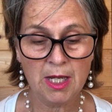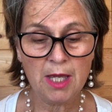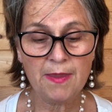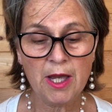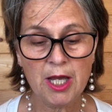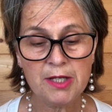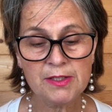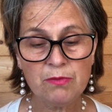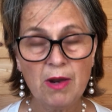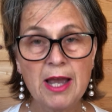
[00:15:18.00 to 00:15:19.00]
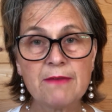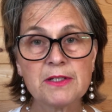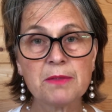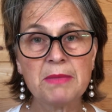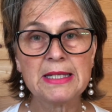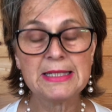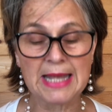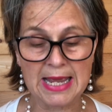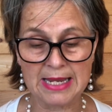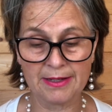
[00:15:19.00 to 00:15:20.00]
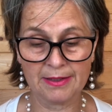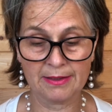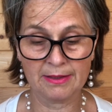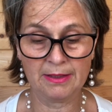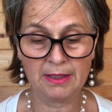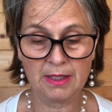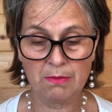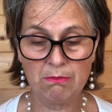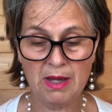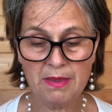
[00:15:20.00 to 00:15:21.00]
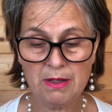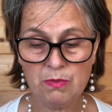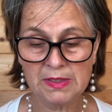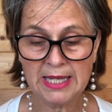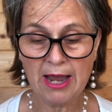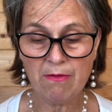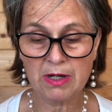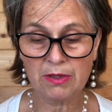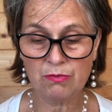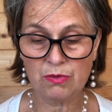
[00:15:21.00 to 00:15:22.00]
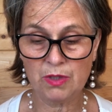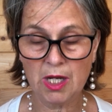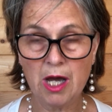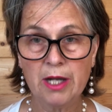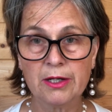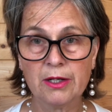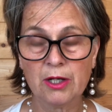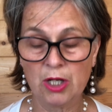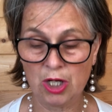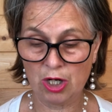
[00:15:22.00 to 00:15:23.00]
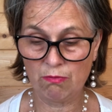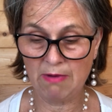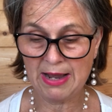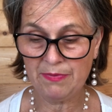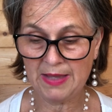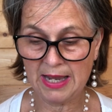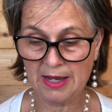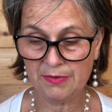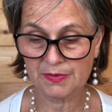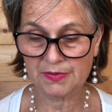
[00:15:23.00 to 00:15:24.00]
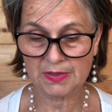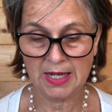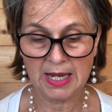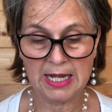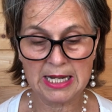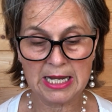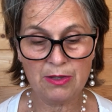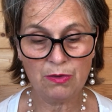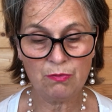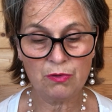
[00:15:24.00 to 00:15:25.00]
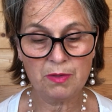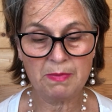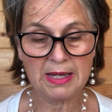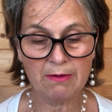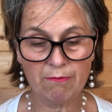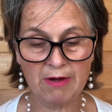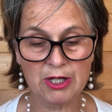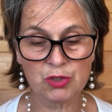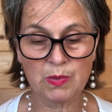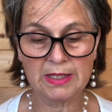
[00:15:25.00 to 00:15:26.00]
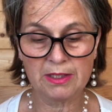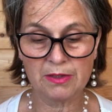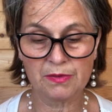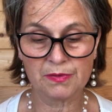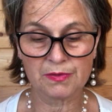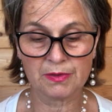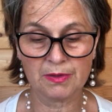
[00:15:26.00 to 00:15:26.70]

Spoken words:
The hearse arrived at midday. Mother was carried through the garden, round the house, and in through the big French windows,